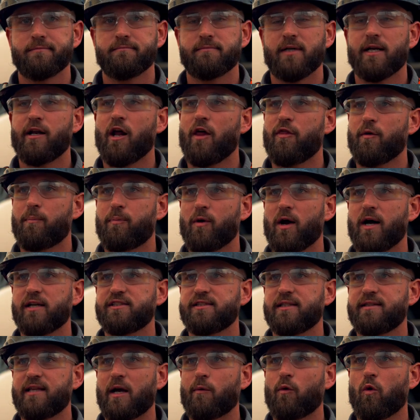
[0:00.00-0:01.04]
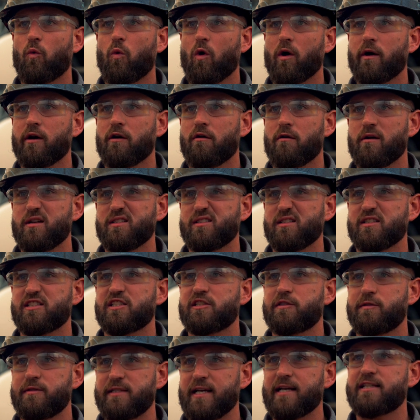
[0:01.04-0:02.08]
Another project that we're working on is a
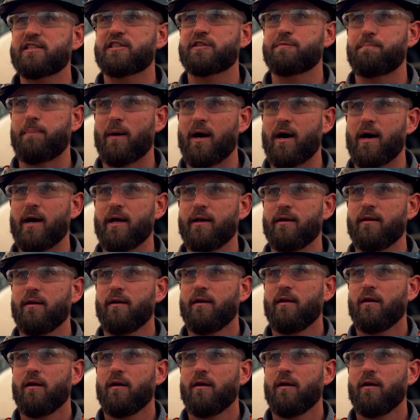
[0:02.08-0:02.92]
6-spot